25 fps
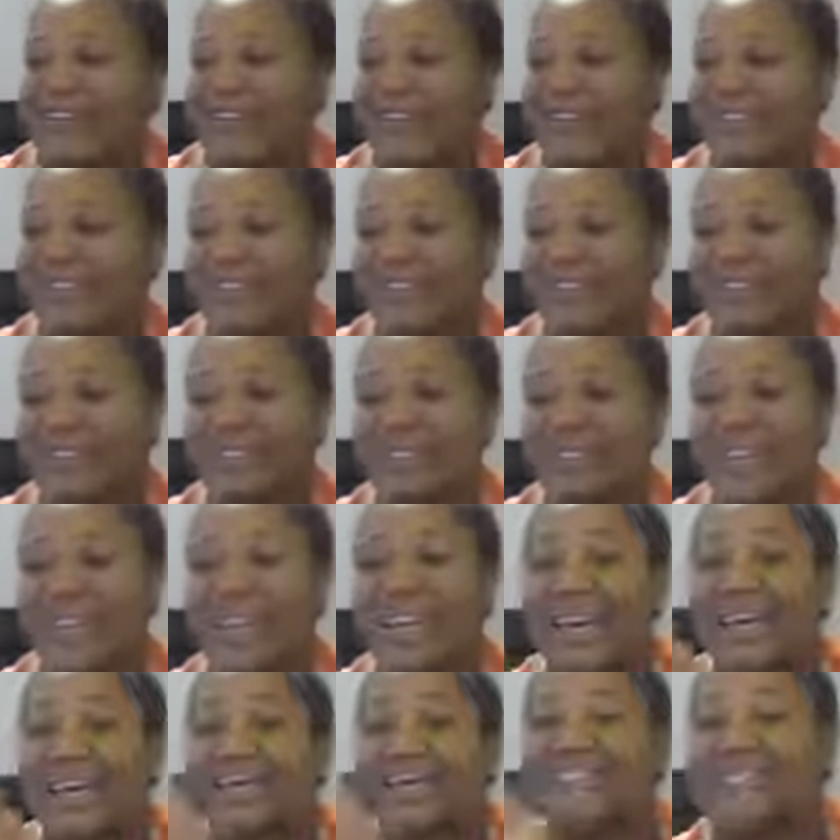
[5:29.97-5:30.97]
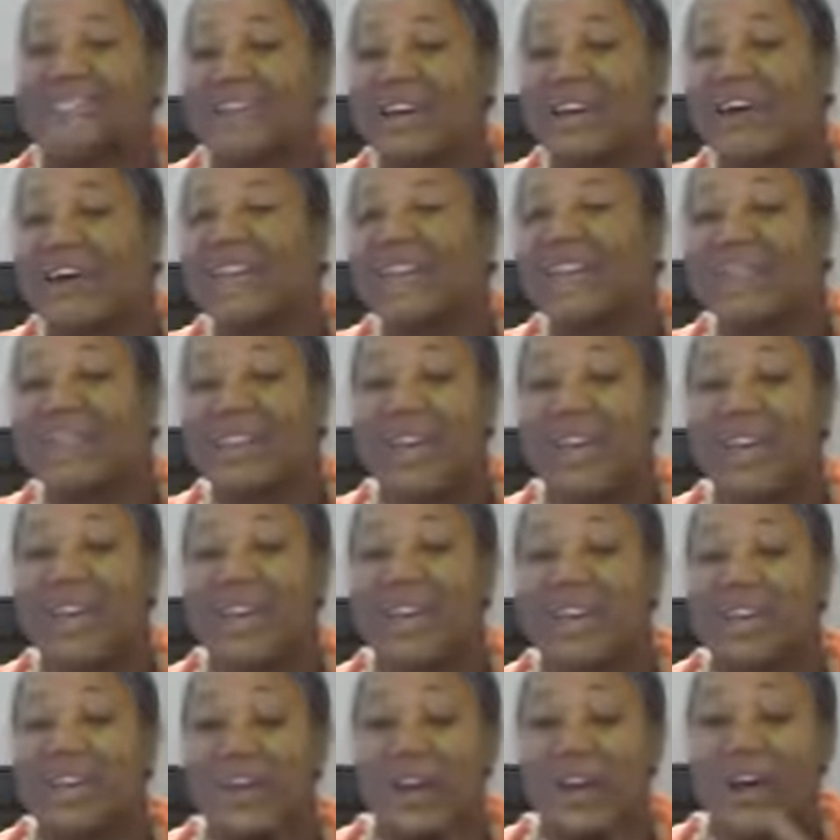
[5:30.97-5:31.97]
hair feels like. It's soft like
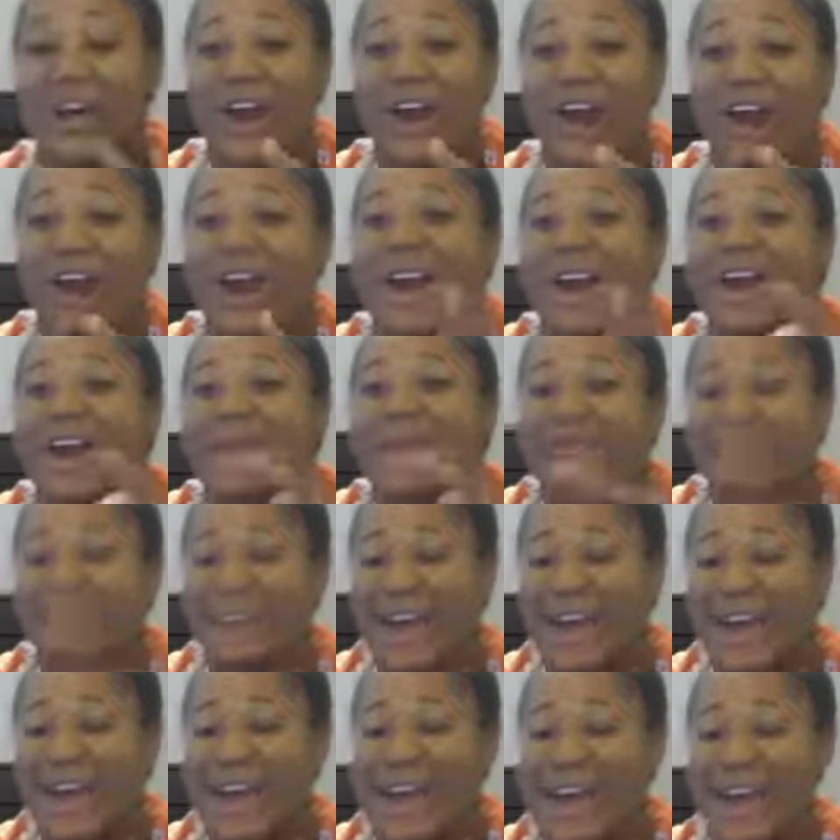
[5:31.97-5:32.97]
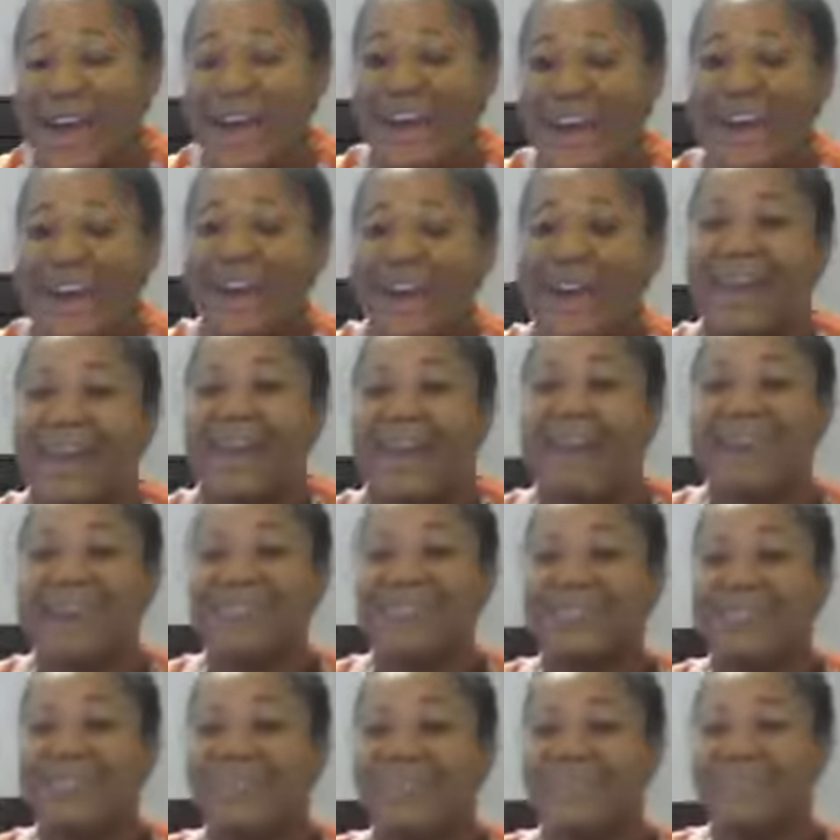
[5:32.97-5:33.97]
your hair and my hair.
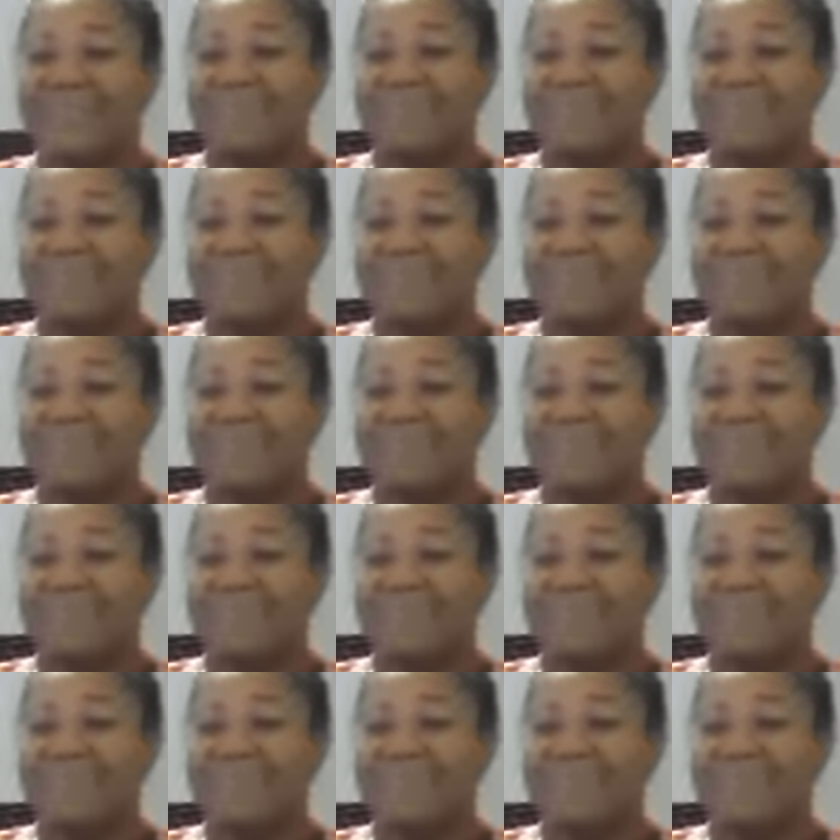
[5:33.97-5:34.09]
Isn't that